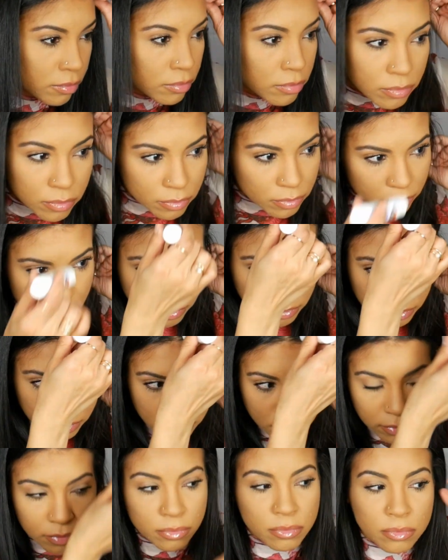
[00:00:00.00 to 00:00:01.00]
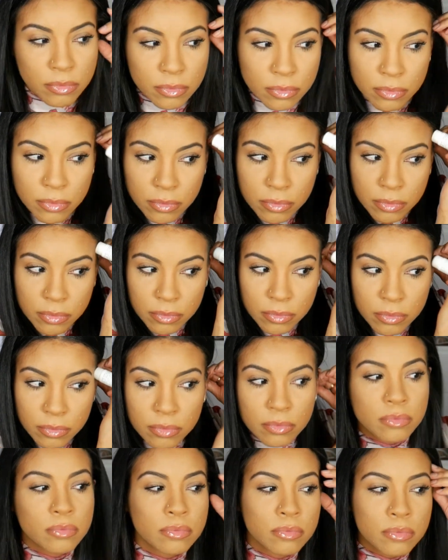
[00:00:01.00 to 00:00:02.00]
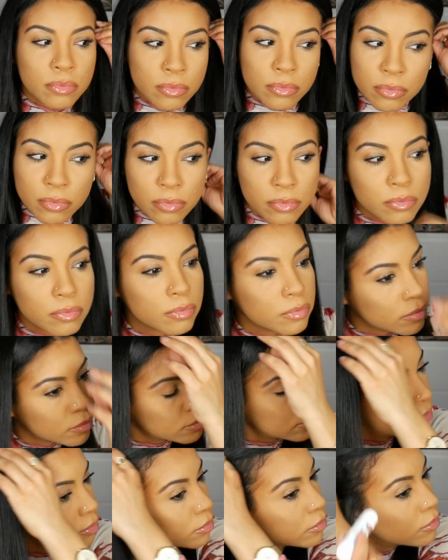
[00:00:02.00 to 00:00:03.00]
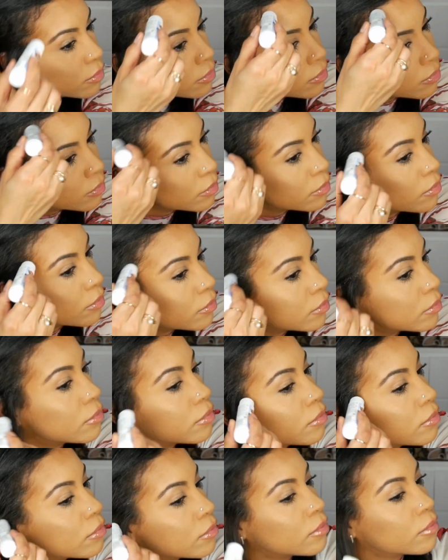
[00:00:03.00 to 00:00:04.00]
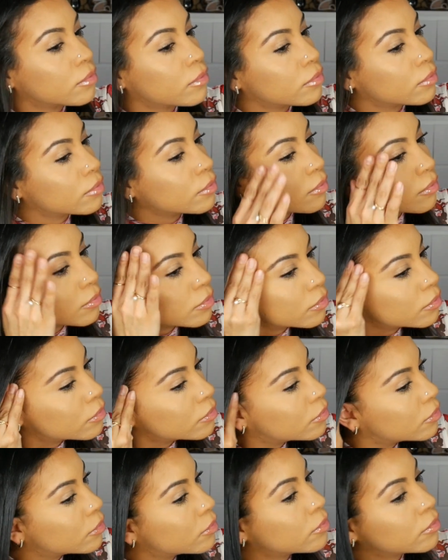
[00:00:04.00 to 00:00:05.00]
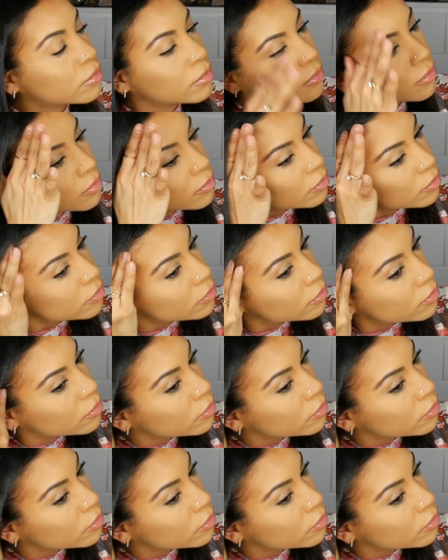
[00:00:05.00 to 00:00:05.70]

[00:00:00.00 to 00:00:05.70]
wait to see you guys in my next video. I love you. Take care. God bless.